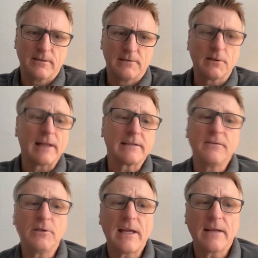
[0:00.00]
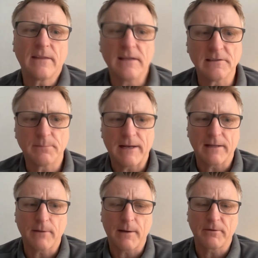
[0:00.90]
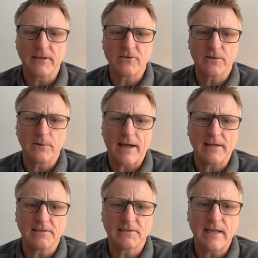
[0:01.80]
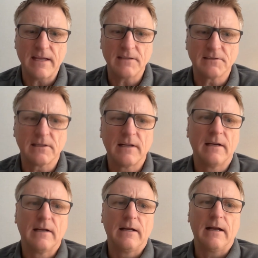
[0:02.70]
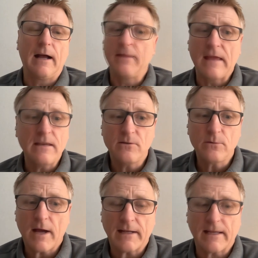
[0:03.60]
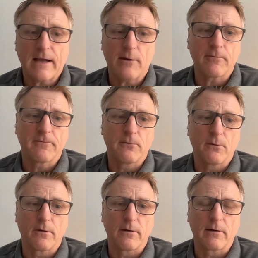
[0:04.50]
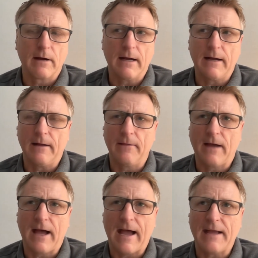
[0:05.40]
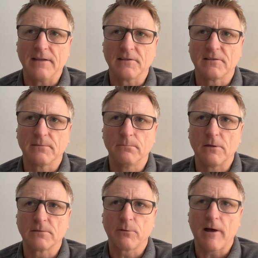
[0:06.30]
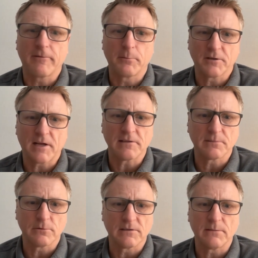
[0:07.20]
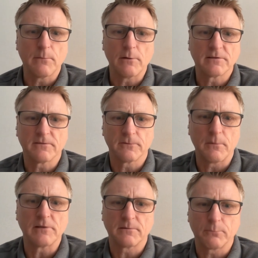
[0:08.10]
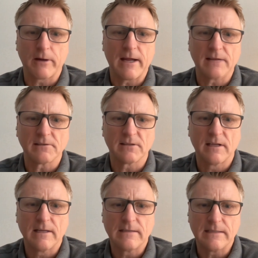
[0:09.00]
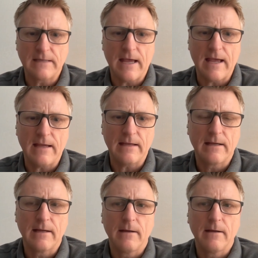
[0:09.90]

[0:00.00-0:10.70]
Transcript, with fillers: So, like if you take the Hispanic population in the United States, uh, they do not account for uh, the highest, most profitable customers in most for most brands today.